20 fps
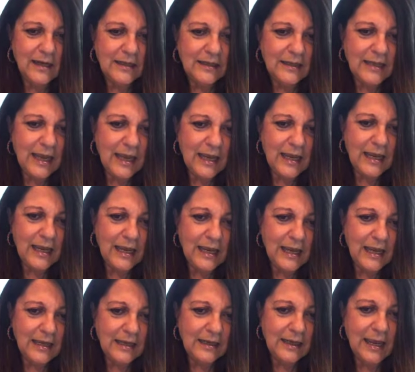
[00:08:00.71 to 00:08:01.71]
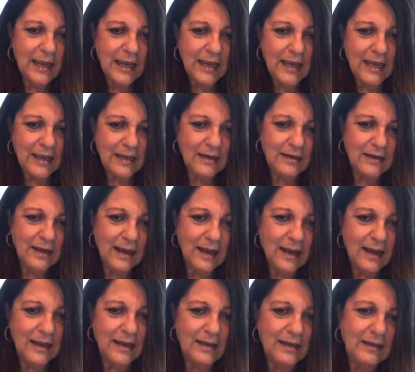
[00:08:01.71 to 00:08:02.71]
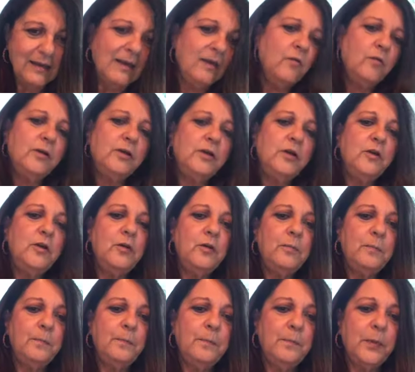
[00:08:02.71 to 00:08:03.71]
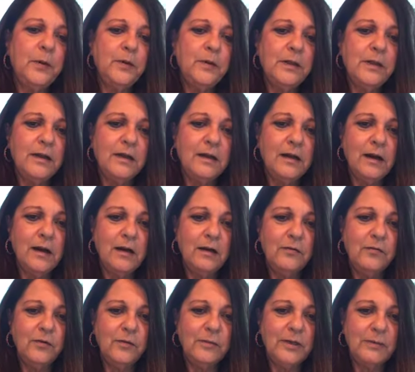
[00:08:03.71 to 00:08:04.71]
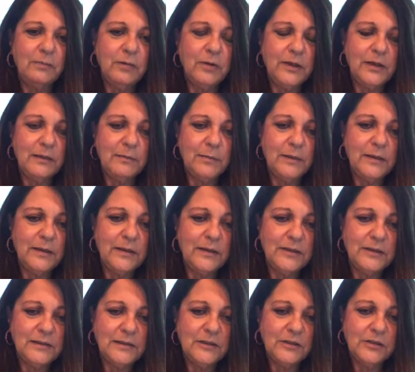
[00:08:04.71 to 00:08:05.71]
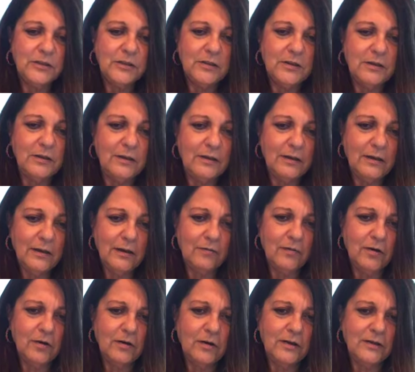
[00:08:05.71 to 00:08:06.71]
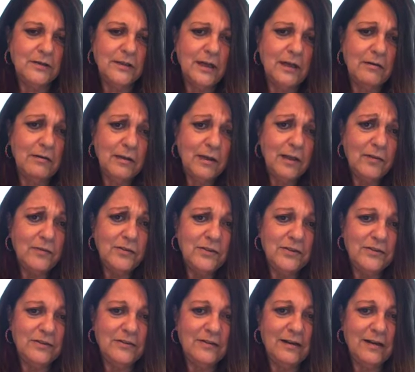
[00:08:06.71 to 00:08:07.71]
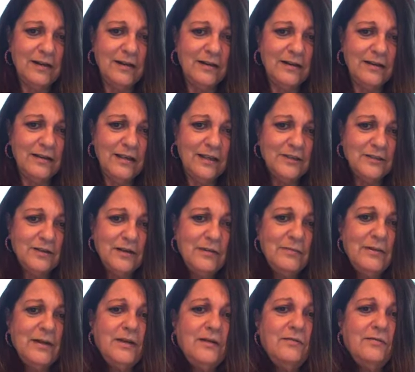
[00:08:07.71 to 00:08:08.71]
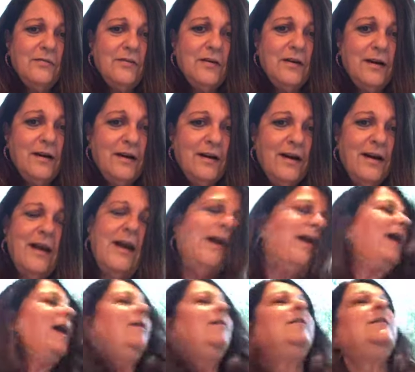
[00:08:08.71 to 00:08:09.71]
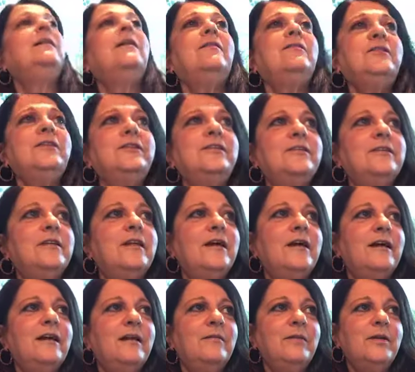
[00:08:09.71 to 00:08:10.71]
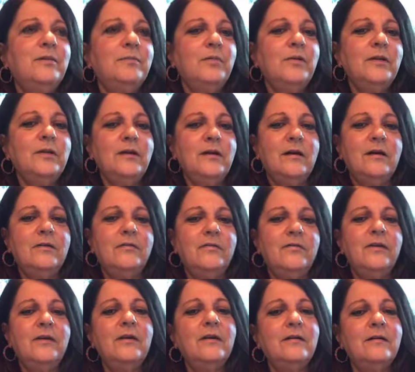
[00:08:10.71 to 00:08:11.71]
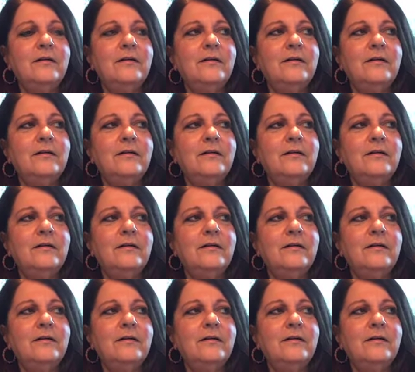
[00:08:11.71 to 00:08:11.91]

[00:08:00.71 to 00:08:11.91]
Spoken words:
Kane, hi. Will you pull a card for me, pretty please? Sure, of course. I would love to do that. That's what I'm here for. I would love to do that. I'm going to pull a card for you.